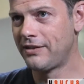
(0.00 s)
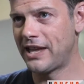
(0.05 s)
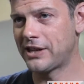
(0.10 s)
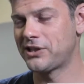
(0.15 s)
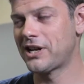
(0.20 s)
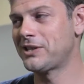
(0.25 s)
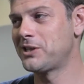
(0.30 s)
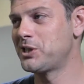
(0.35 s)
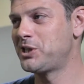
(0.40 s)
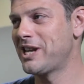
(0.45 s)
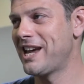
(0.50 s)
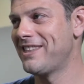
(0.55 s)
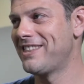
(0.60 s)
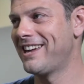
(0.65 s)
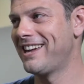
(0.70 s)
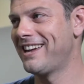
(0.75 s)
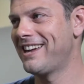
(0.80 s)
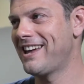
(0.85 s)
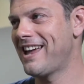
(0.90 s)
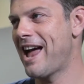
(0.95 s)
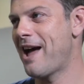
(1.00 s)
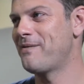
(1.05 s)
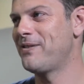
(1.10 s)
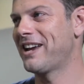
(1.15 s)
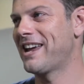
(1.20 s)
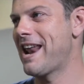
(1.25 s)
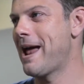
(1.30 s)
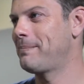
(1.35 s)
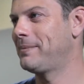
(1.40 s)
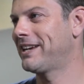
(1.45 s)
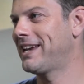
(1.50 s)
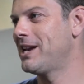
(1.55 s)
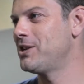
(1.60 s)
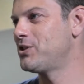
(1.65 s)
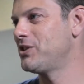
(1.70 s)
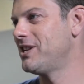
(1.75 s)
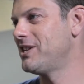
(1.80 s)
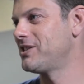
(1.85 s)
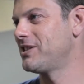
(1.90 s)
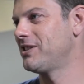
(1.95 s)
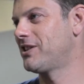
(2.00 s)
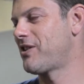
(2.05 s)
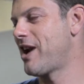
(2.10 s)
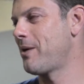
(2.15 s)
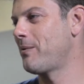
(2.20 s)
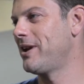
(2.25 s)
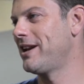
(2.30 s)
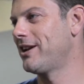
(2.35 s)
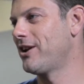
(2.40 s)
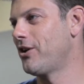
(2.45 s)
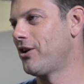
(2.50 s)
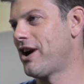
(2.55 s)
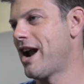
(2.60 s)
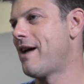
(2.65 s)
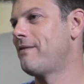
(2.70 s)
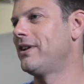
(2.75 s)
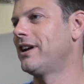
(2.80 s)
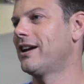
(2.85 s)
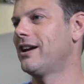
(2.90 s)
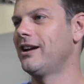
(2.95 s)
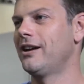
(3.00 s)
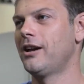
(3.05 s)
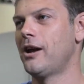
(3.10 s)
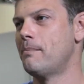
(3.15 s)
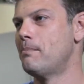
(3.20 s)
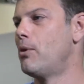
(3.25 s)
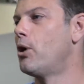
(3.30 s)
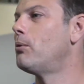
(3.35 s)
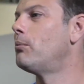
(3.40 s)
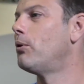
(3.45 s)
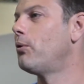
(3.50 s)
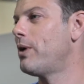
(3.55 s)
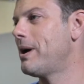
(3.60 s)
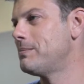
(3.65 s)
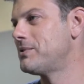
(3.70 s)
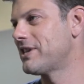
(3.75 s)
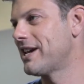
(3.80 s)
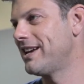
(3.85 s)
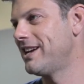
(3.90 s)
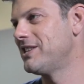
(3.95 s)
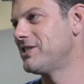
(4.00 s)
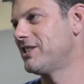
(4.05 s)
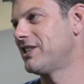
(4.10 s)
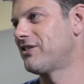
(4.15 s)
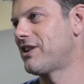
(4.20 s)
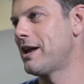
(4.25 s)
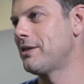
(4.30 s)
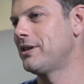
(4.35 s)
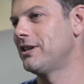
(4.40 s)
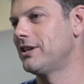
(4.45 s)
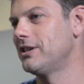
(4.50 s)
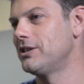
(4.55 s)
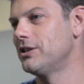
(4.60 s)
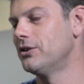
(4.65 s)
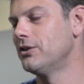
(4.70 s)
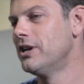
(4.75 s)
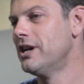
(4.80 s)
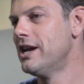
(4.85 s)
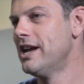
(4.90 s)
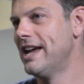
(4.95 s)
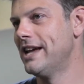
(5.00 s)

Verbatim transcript: that's not to say that having an application isn't the right way to go or having a, a, mobile website isn't the right thing to do.